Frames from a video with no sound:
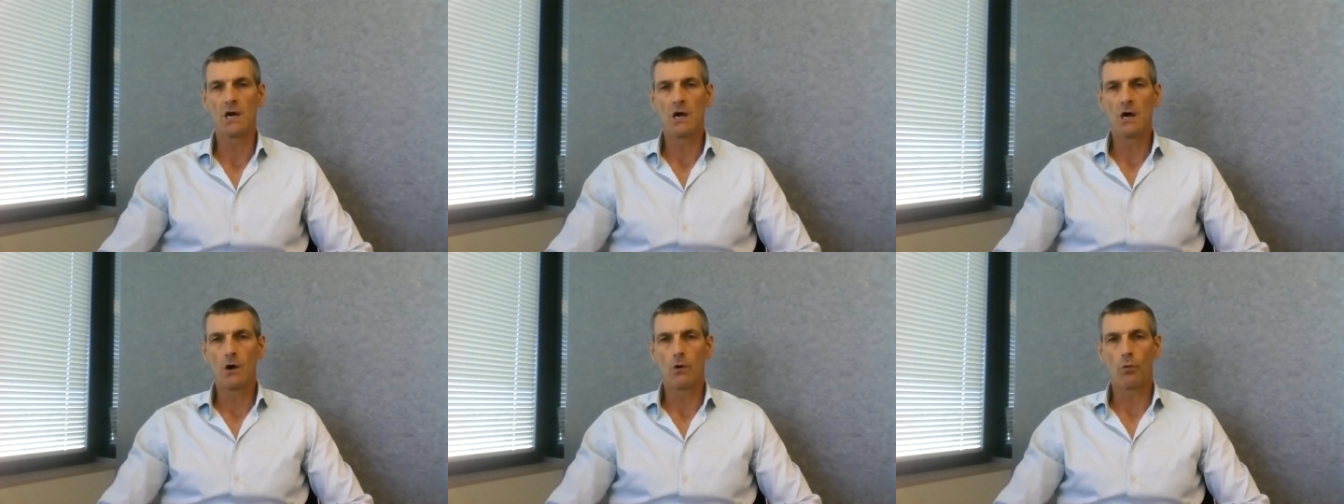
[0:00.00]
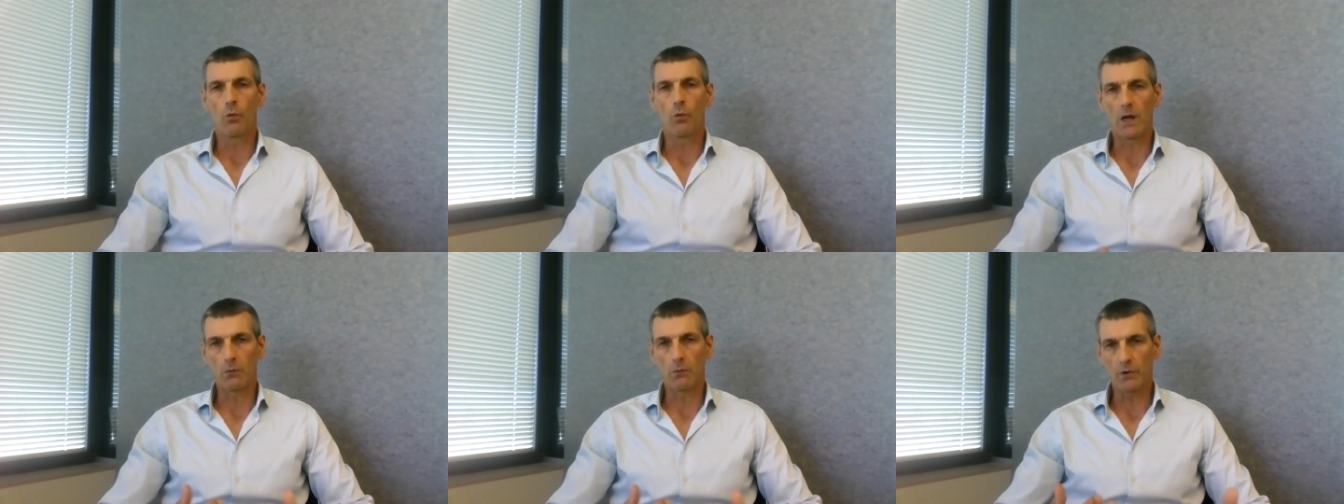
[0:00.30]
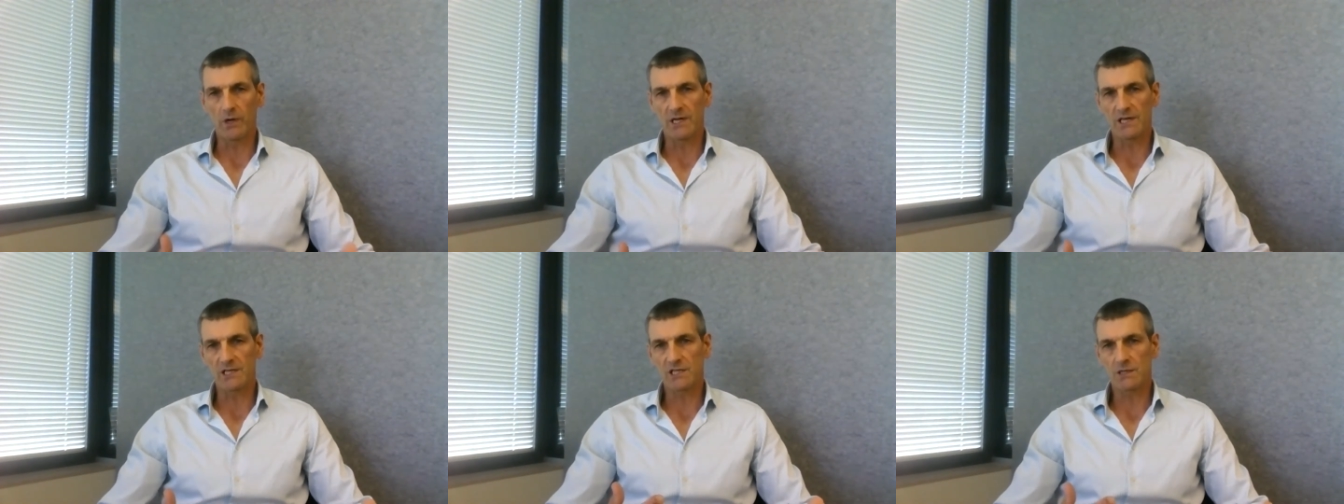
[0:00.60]
One,
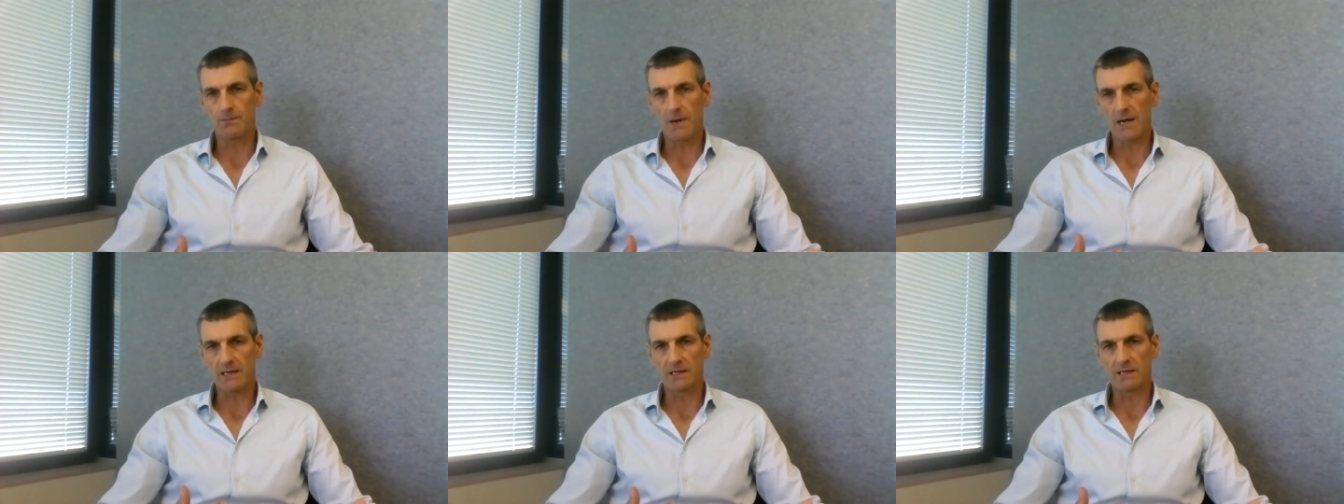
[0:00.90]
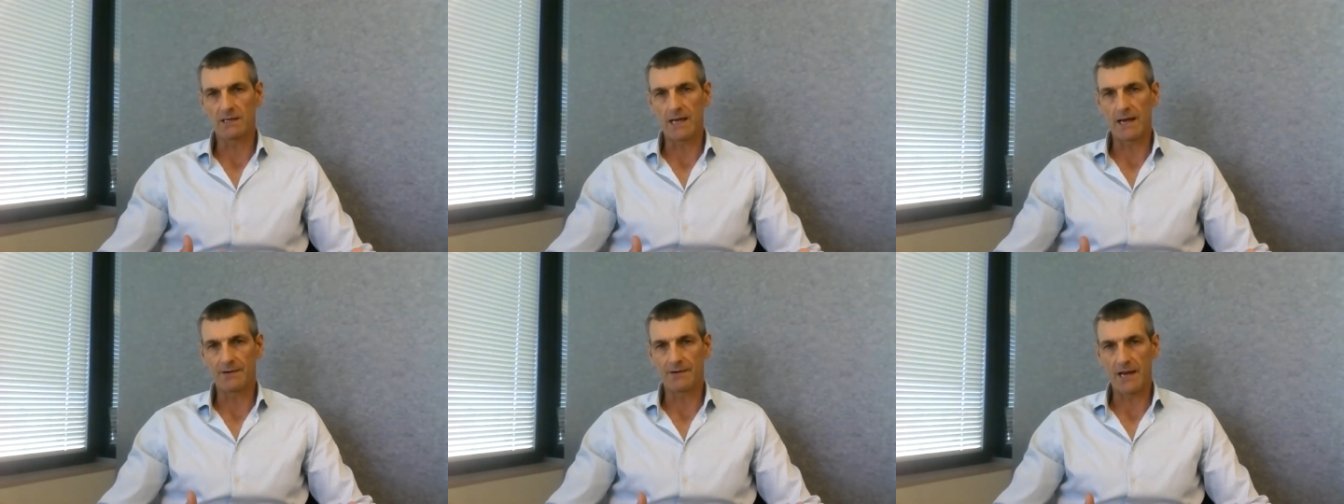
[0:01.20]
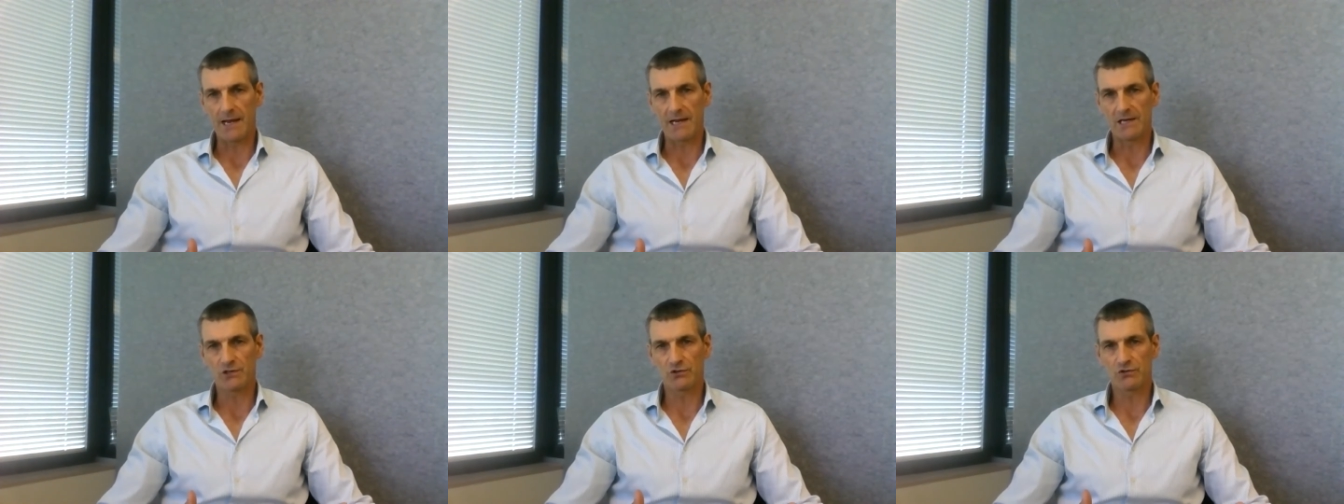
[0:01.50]
we expected our
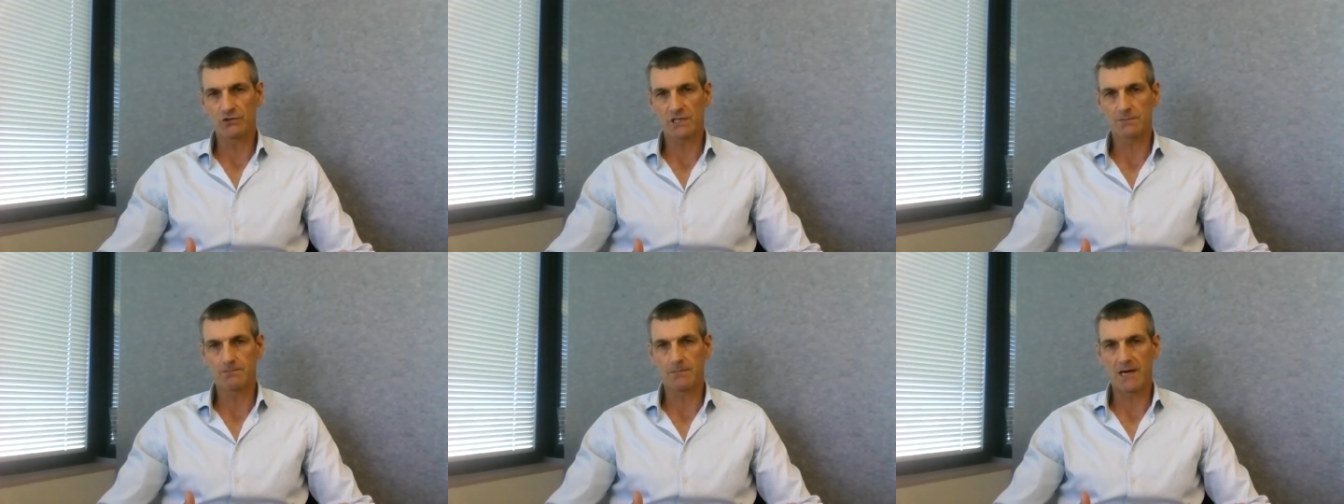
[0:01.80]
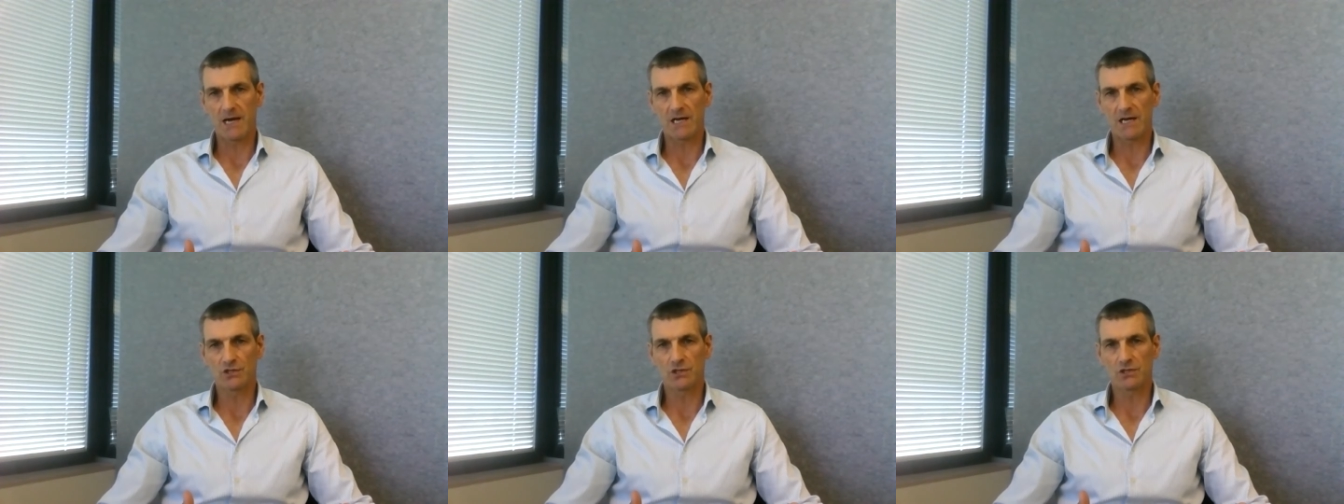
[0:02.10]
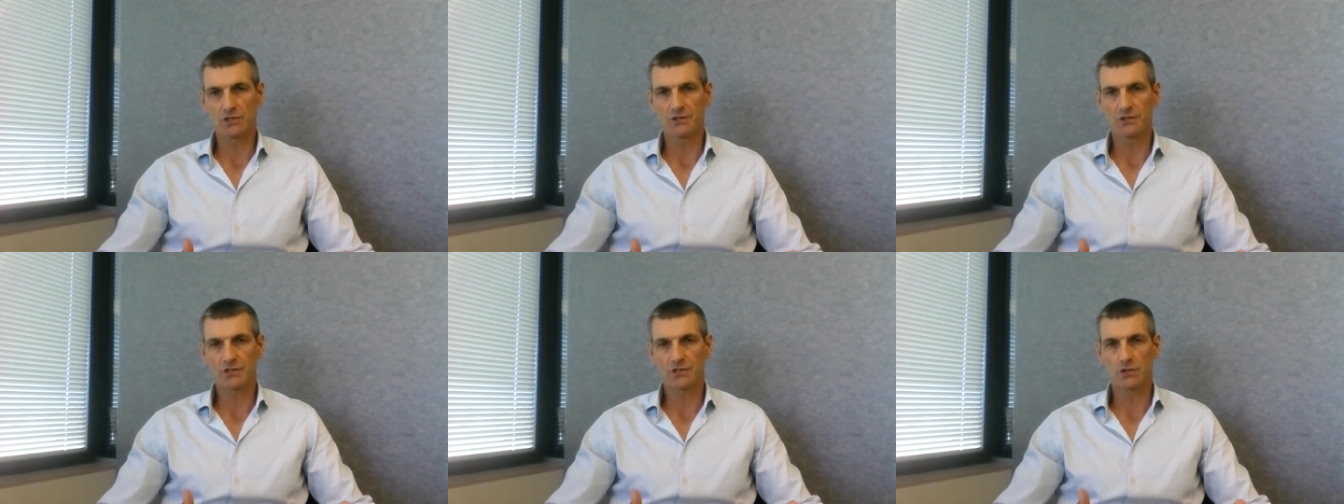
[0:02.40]
net interest
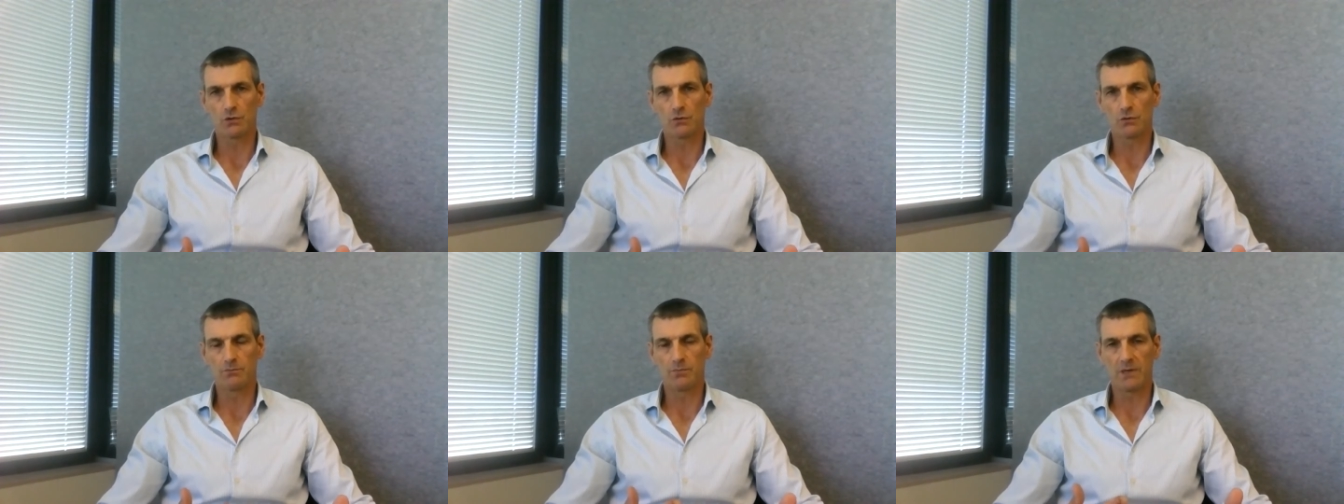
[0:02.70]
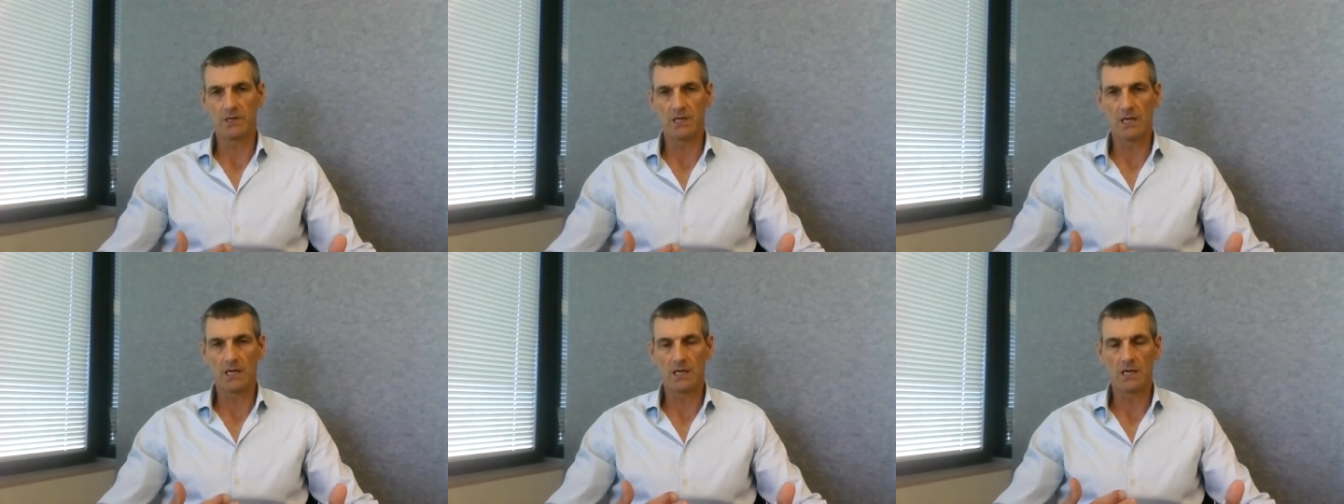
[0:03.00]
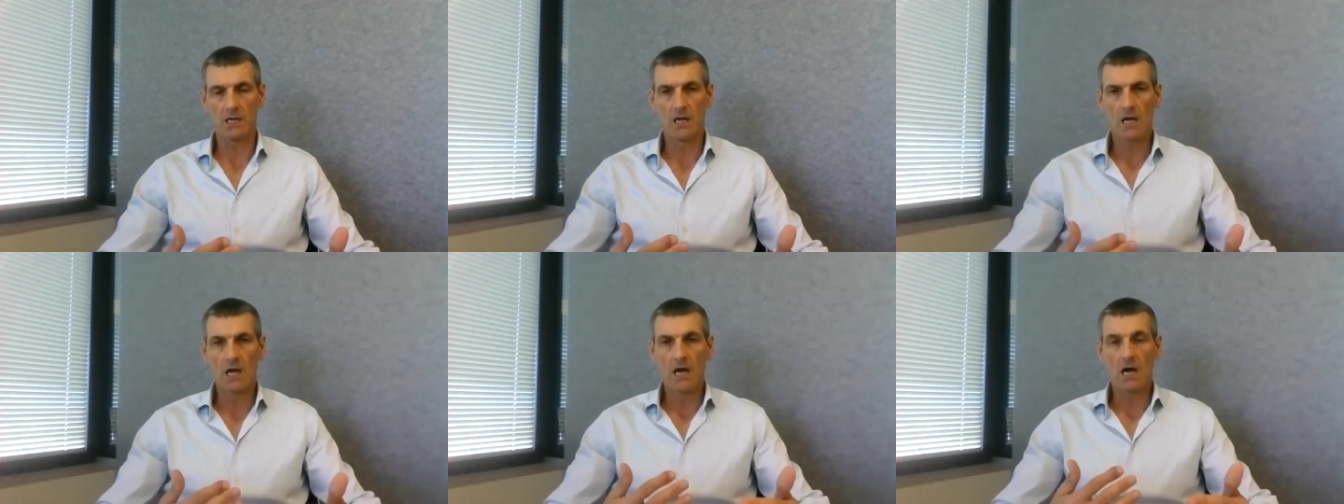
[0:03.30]
margin to
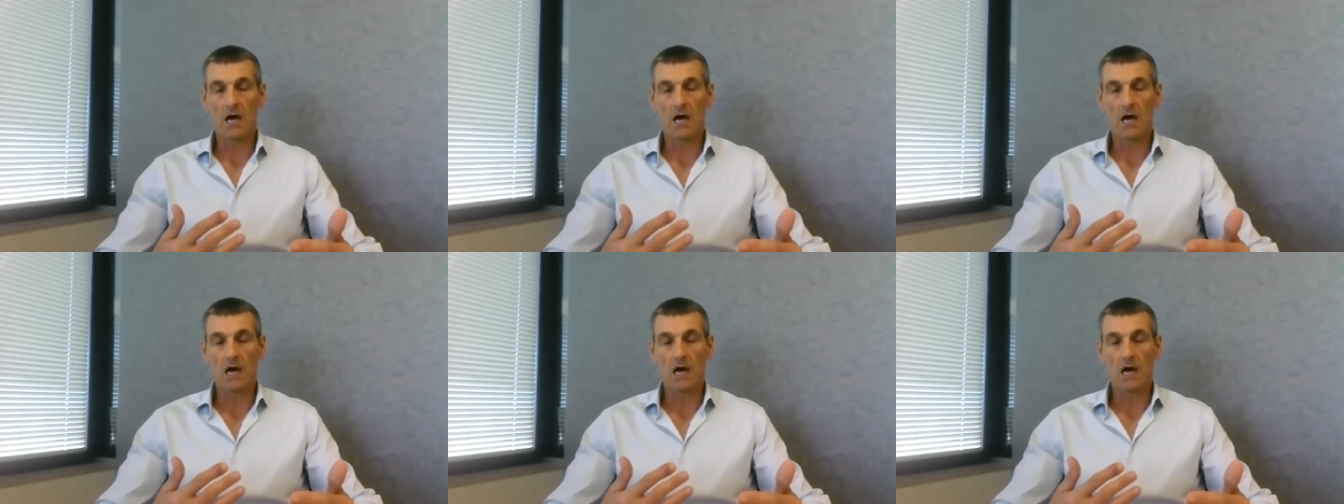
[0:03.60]
be